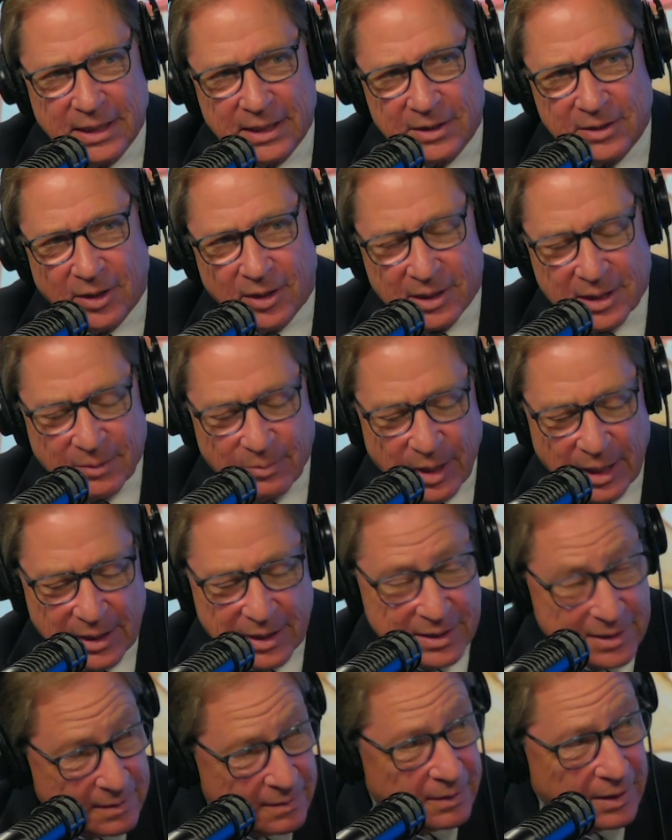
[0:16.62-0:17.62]
talked about
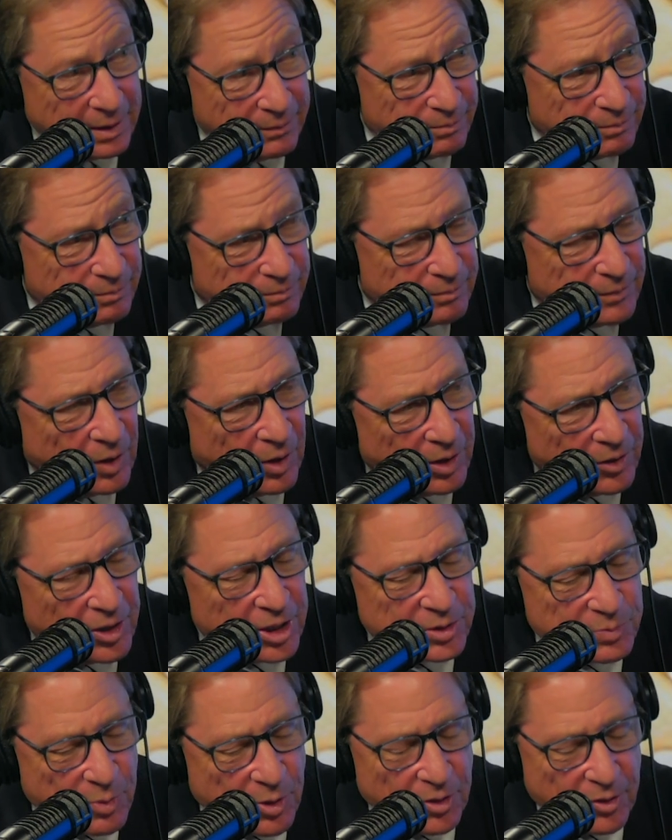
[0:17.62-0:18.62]
it. Uh, on
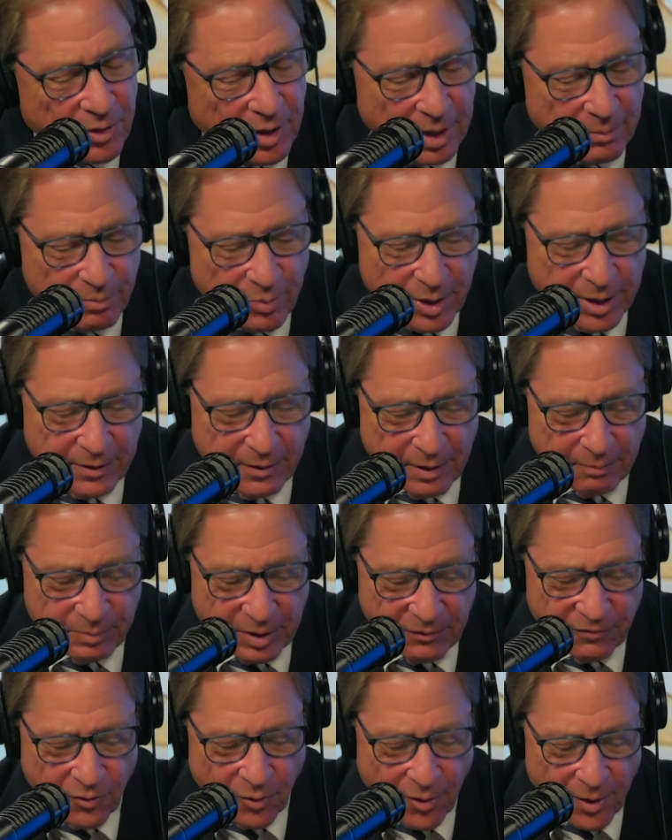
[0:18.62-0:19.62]
this program pre-
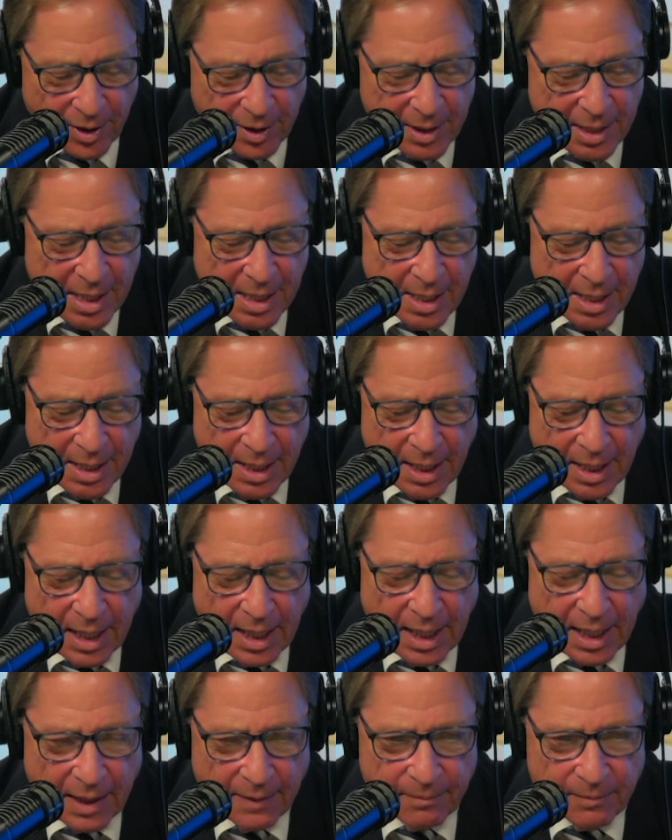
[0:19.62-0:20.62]
before,
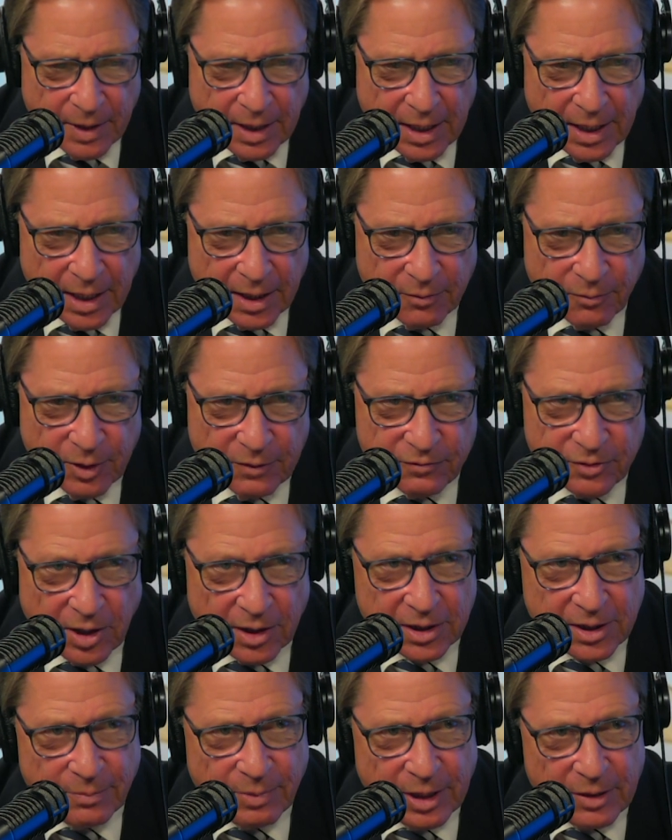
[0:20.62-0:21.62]
um, and we've
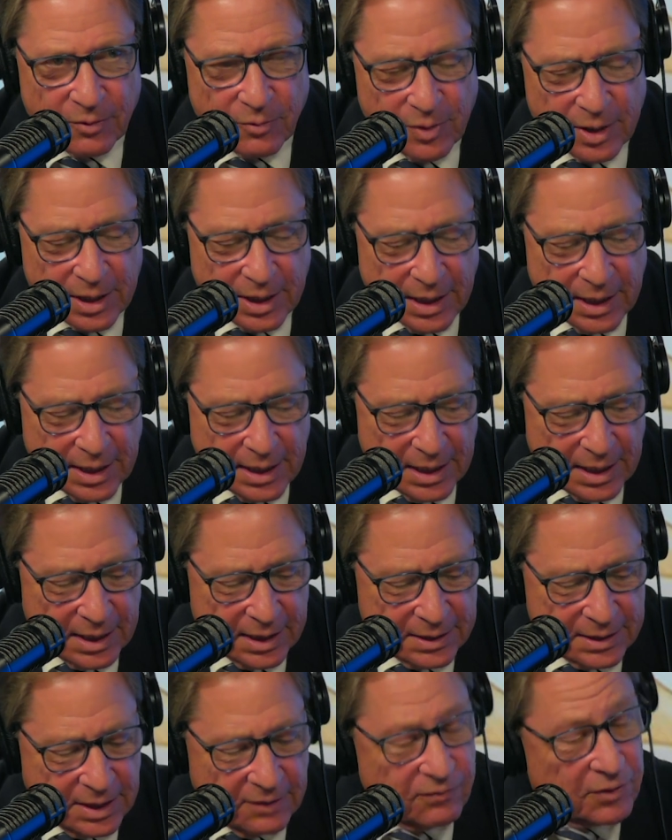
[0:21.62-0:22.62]
talked about what a
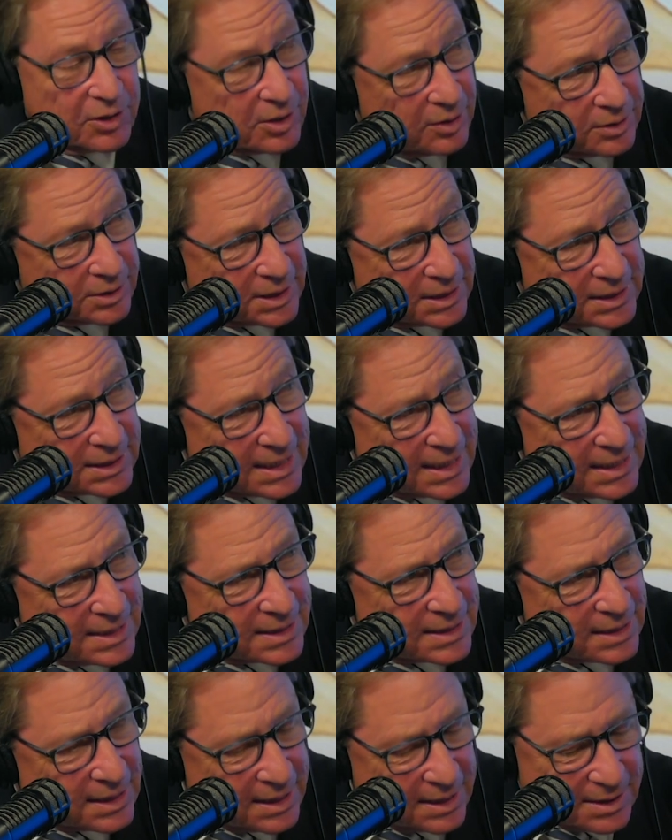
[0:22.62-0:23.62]
uh, difficult
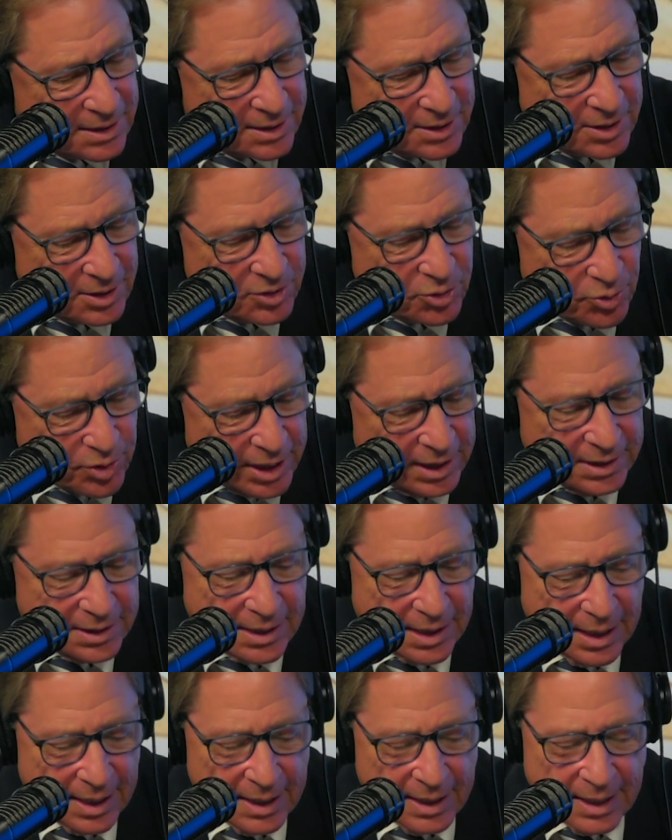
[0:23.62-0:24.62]
disease it is to treat,
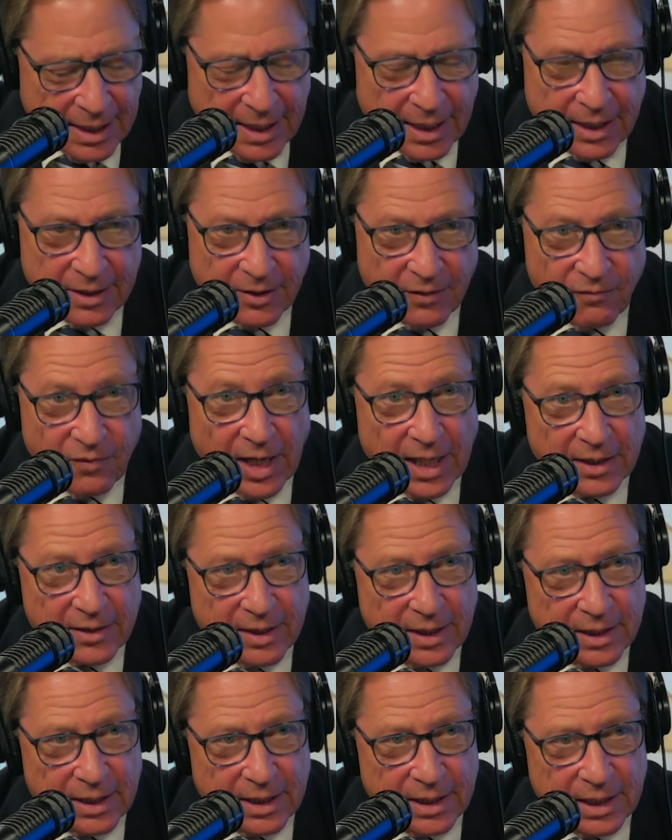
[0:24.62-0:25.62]
and the fact
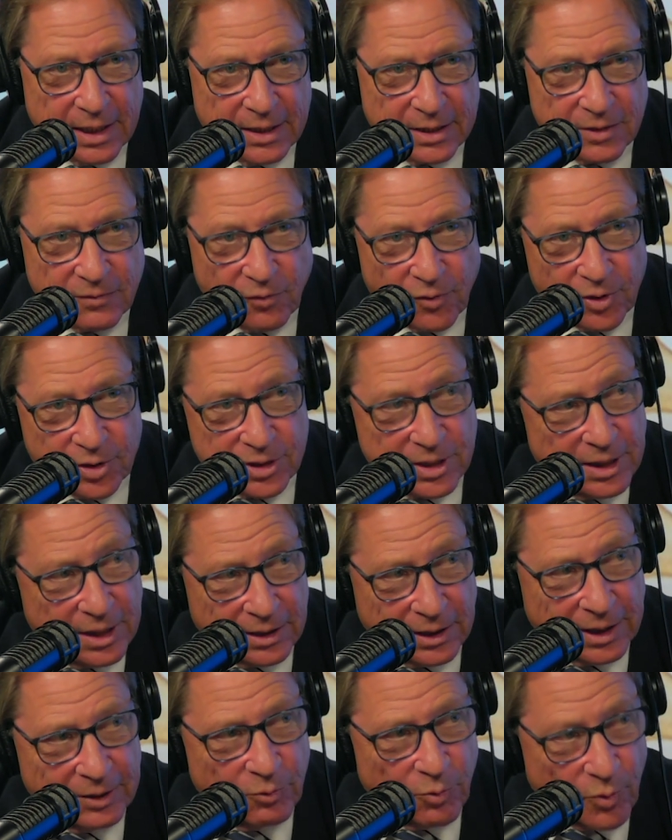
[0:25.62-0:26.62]
that it is
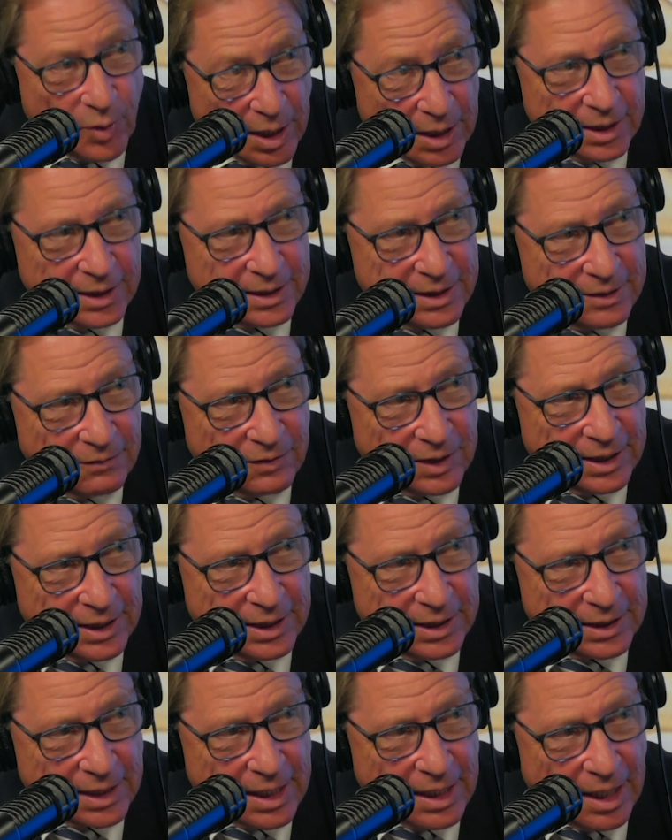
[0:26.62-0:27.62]
fortunately relatively
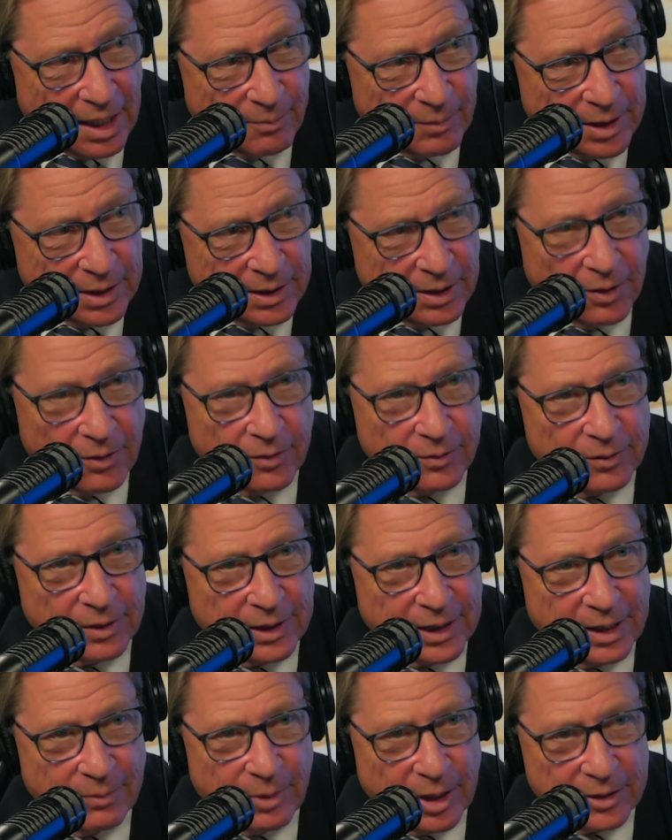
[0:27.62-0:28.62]
uncommon.
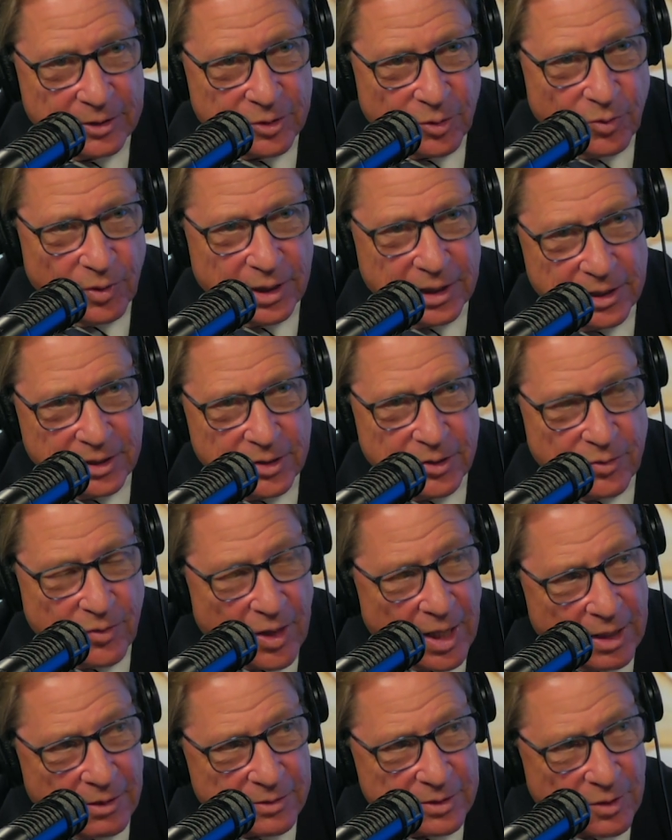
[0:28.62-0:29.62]
Only about
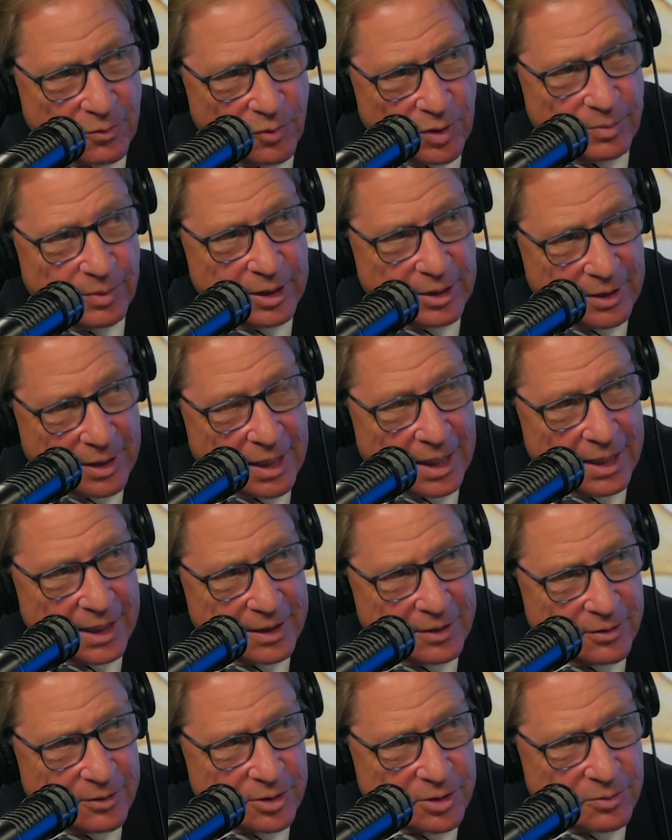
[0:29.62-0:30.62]
22,000 women are
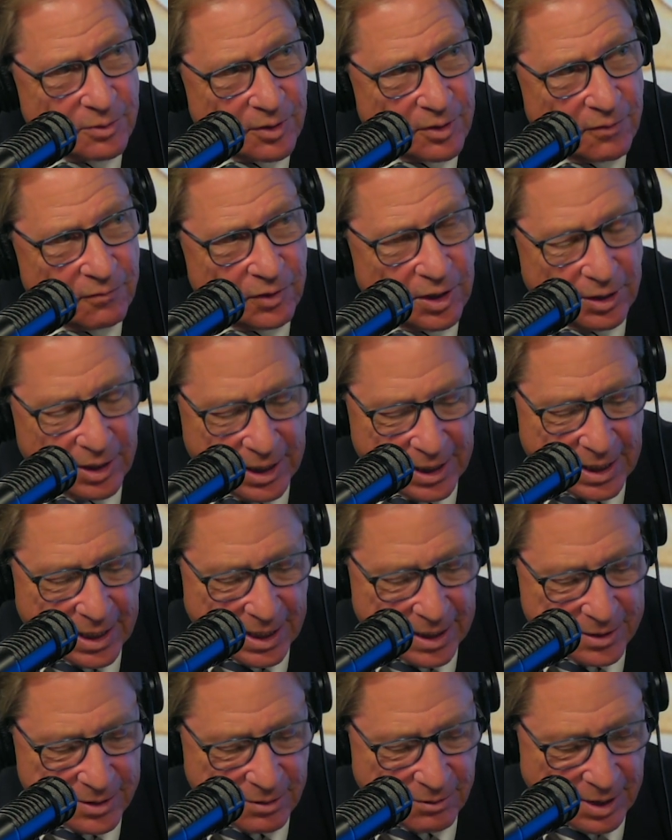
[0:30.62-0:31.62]
diagnosed with ovarian
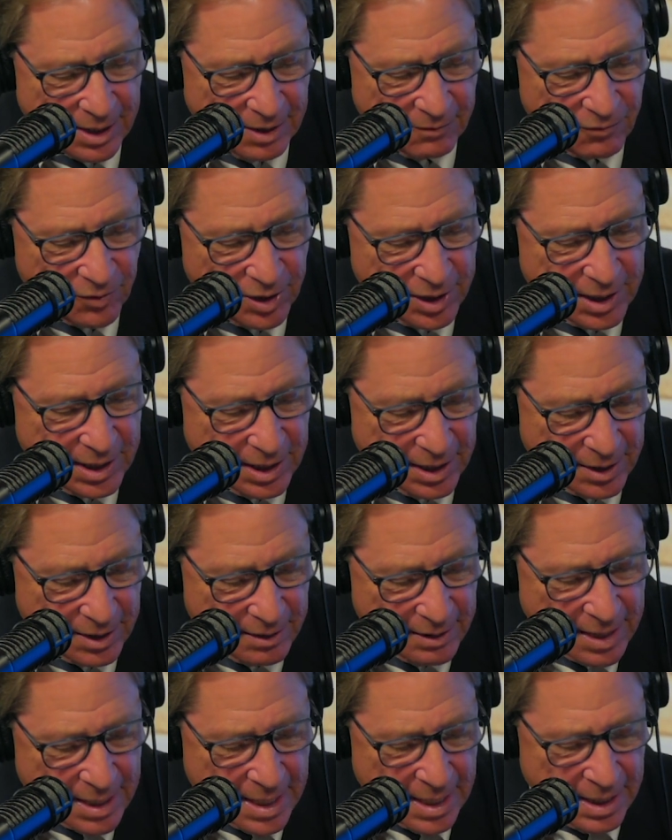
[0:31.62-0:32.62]
cancer every year.